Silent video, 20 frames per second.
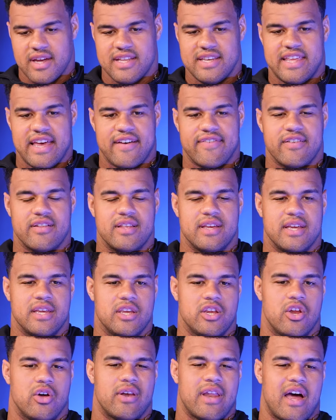definitely,
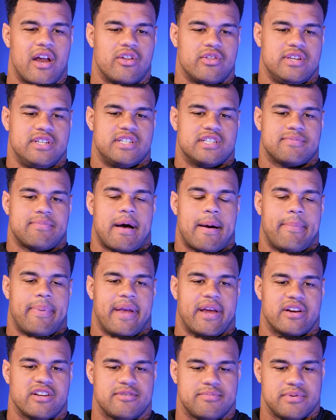you know, not only just my
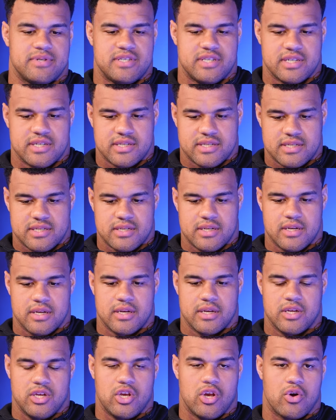parents, but just,
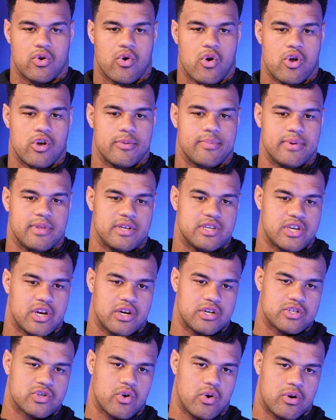you know, growing up in the
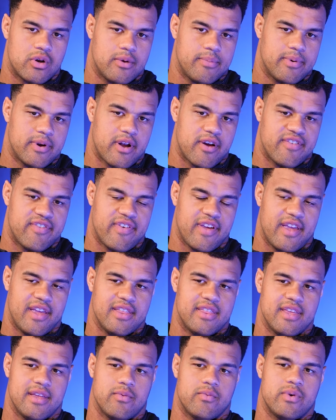church, growing up in our
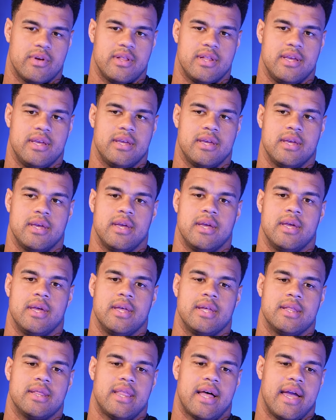faith, and really
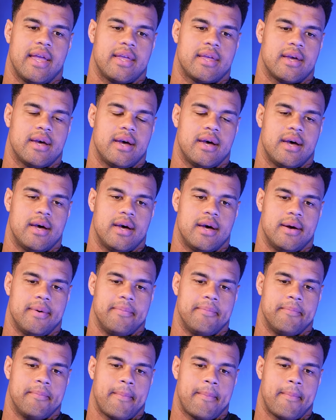like, you